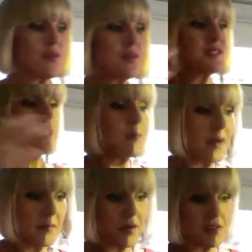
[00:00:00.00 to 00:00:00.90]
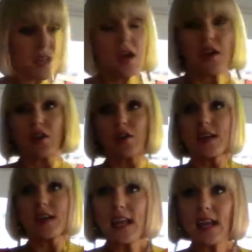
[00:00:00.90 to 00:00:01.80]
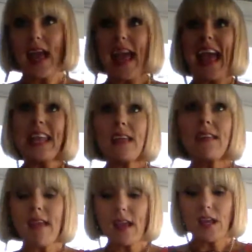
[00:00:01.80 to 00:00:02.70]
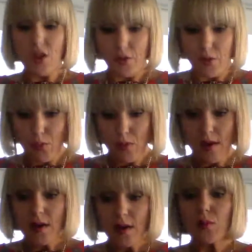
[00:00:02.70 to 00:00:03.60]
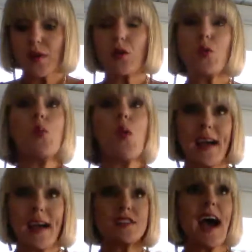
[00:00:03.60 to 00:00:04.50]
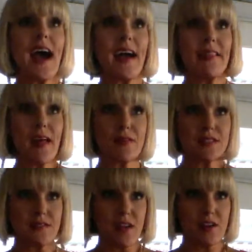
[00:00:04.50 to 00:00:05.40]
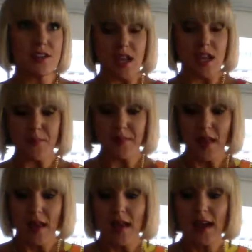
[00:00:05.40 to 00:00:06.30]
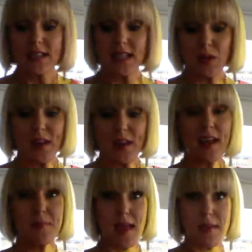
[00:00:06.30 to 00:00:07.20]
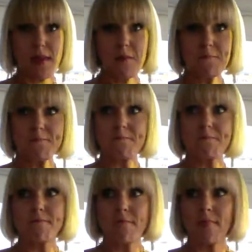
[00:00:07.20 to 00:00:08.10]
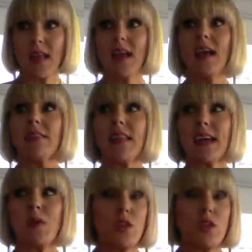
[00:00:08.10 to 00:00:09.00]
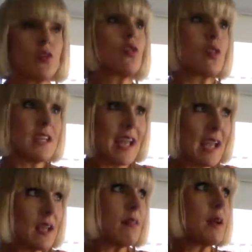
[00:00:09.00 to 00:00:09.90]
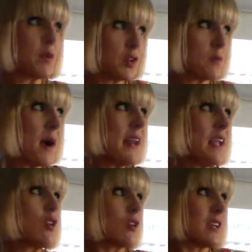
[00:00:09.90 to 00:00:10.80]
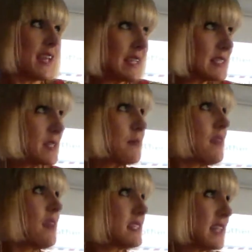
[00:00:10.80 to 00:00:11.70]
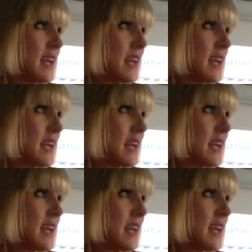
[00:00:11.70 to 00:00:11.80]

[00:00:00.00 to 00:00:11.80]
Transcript: new team members, creating anything new requires high levels of energy. Has anyone had a baby? Like when you create, like when your body creates something